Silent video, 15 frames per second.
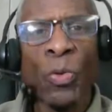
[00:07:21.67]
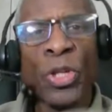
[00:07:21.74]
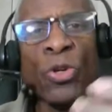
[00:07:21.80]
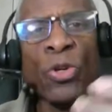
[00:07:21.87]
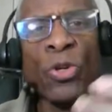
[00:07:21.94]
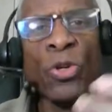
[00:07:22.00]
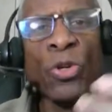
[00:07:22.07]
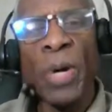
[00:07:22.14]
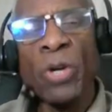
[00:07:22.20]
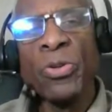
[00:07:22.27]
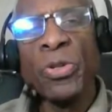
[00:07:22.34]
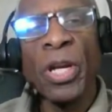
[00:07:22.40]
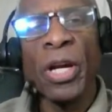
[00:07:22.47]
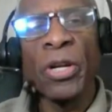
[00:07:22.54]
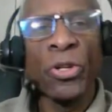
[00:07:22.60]
When you
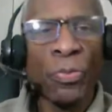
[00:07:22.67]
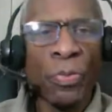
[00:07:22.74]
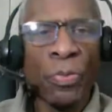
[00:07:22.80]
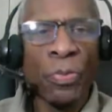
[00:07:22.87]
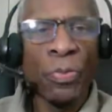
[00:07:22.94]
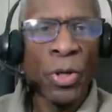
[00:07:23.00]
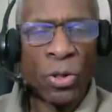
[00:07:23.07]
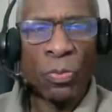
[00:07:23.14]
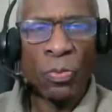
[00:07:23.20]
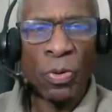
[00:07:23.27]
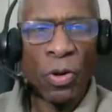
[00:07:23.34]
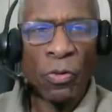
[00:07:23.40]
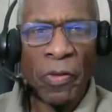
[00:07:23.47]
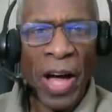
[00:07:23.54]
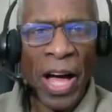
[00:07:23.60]
post on your personal
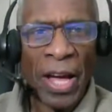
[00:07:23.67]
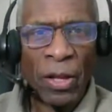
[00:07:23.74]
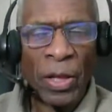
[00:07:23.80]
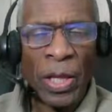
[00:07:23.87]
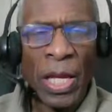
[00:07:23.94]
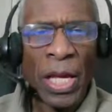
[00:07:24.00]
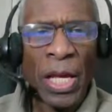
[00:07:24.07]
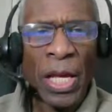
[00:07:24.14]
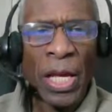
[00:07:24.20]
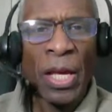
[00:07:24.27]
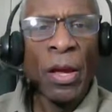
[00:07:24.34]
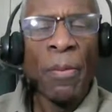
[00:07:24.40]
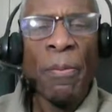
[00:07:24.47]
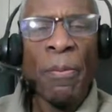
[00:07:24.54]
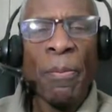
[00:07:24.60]
profile,
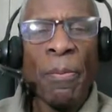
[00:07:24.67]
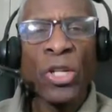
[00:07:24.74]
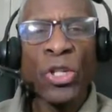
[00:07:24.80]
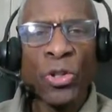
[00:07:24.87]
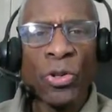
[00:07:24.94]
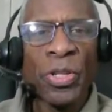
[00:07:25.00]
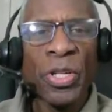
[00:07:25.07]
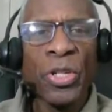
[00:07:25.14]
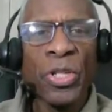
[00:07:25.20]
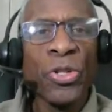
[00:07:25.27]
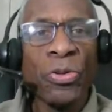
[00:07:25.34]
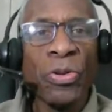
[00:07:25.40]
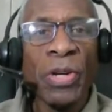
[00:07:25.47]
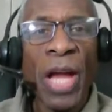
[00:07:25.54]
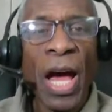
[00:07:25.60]
make sure that
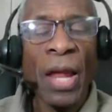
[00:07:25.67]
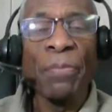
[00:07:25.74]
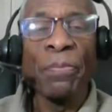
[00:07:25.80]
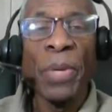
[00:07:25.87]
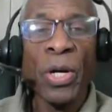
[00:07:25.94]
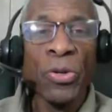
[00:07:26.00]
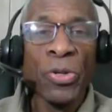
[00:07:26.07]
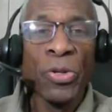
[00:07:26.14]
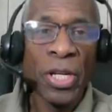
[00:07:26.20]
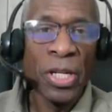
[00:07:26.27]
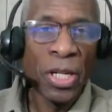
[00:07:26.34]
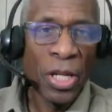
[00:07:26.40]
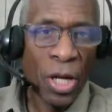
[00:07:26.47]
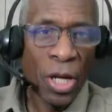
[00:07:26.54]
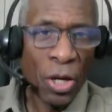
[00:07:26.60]
you do not post
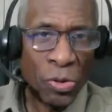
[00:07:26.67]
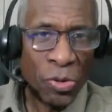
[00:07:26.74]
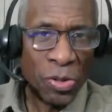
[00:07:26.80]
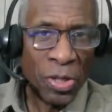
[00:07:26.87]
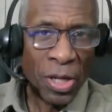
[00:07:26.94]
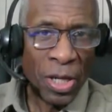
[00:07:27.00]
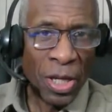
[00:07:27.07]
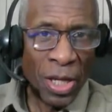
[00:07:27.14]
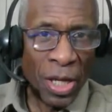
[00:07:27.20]
and ghost.